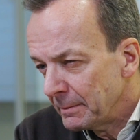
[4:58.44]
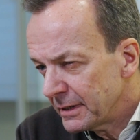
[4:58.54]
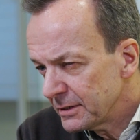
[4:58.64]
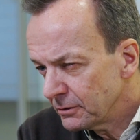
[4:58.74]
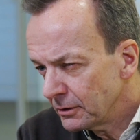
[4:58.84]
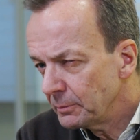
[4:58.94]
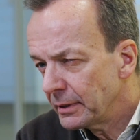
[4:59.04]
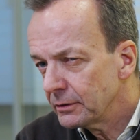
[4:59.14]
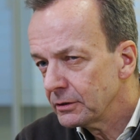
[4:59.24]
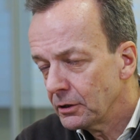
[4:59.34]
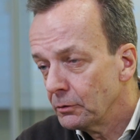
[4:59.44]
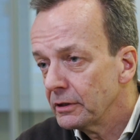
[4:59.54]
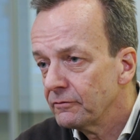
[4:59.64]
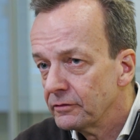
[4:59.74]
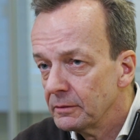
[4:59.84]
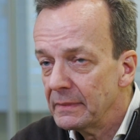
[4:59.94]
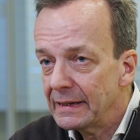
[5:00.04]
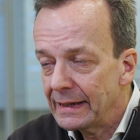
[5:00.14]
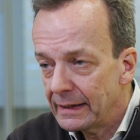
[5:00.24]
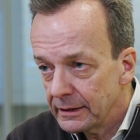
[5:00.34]
But it's all about going from
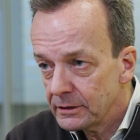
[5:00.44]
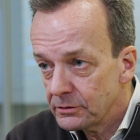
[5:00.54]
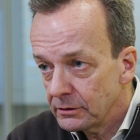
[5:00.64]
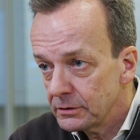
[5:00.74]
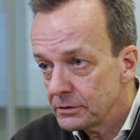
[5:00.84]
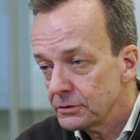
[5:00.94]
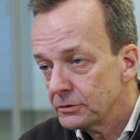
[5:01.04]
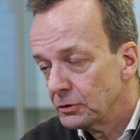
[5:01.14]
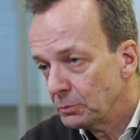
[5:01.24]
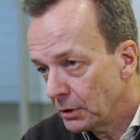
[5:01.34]
electrons to